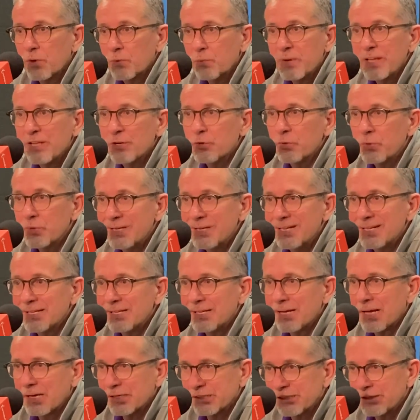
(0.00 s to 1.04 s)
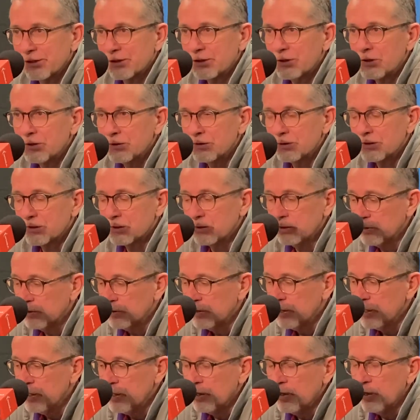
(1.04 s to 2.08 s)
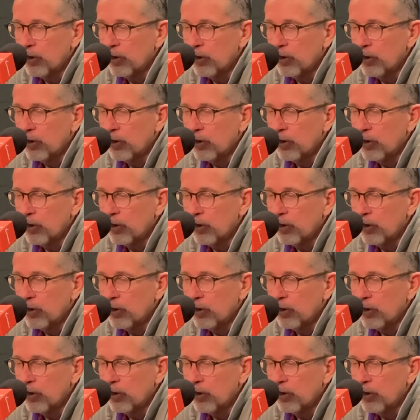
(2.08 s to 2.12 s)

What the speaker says: and we couldn't execute to